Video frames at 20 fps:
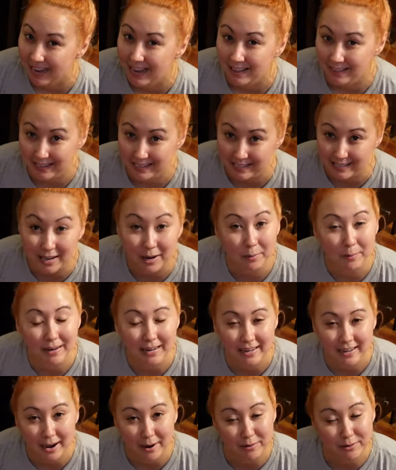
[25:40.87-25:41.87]
Less than a
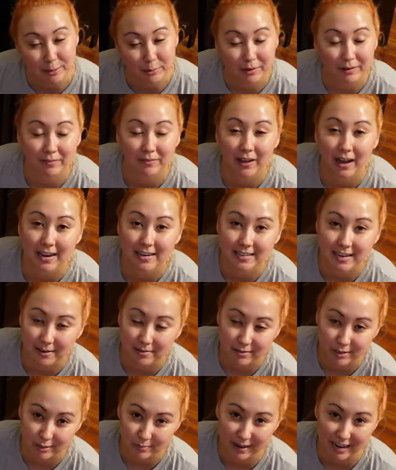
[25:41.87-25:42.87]
week now till we fly
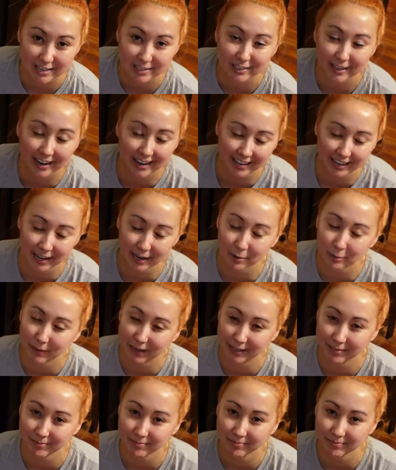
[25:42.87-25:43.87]
down to the Magic. I can't
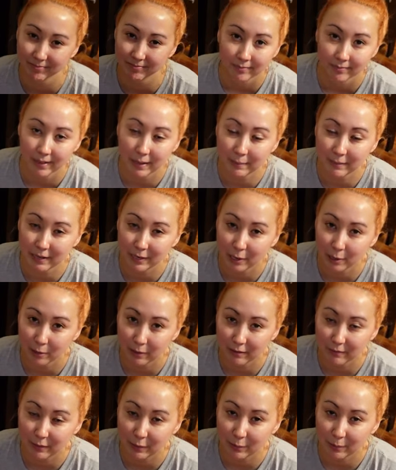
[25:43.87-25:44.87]
wait. Let me know
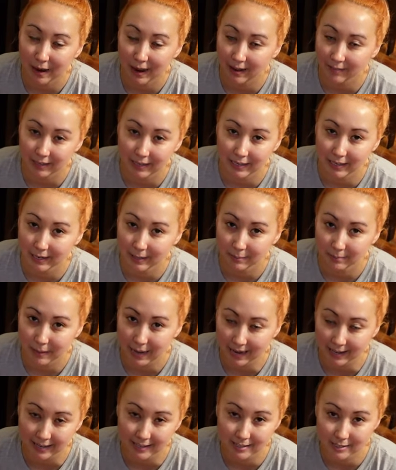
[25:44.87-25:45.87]
if you have any
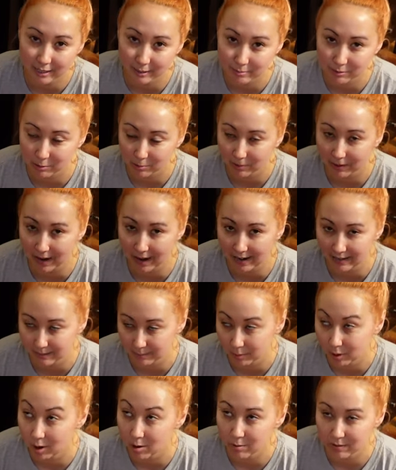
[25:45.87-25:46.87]
packing tips or hacks.
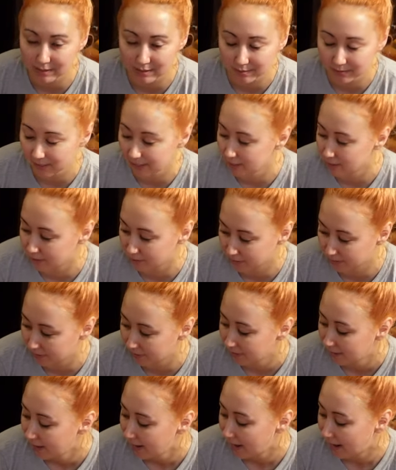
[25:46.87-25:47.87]
I'm always looking to learn.
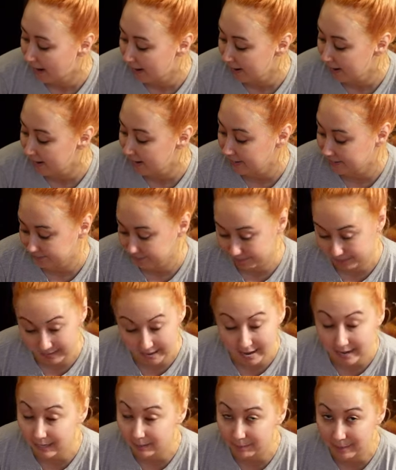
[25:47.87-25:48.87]
I
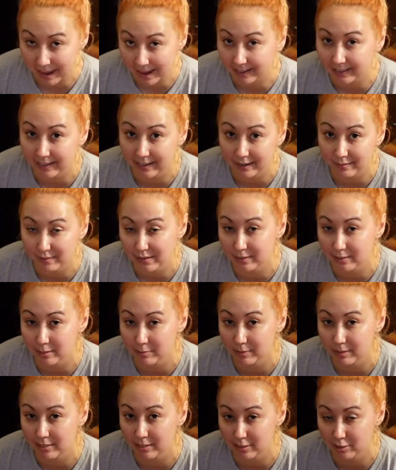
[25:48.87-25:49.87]
hate packing. I find this to
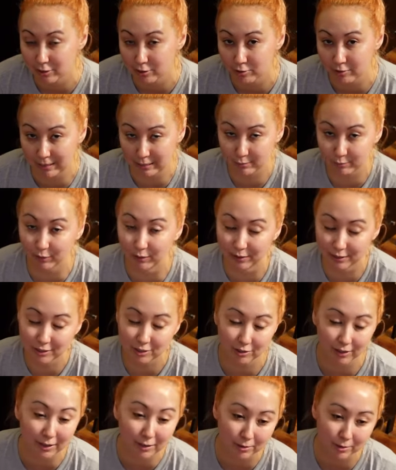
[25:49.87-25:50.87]
be such a stressful and
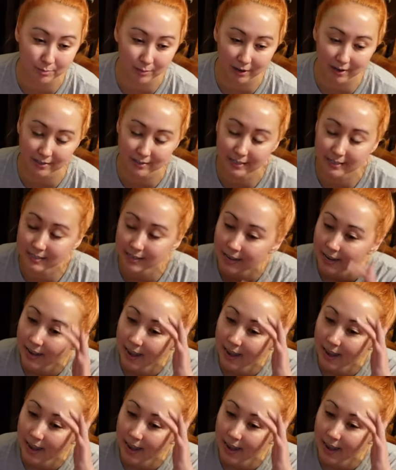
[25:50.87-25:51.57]
strenuous process.